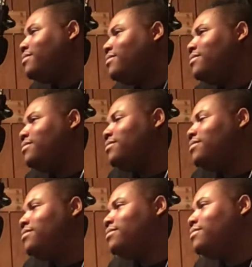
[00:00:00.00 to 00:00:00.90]

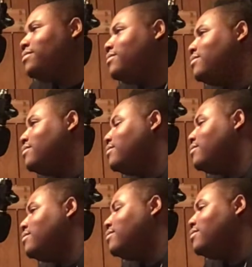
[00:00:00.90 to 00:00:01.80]

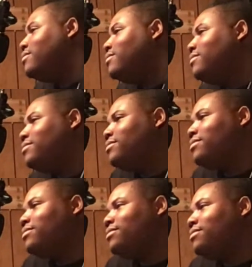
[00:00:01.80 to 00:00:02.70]

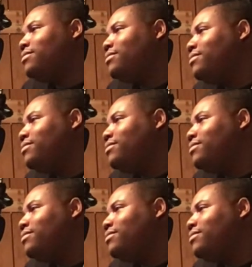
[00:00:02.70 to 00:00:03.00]
No words are spoken by the person on screen.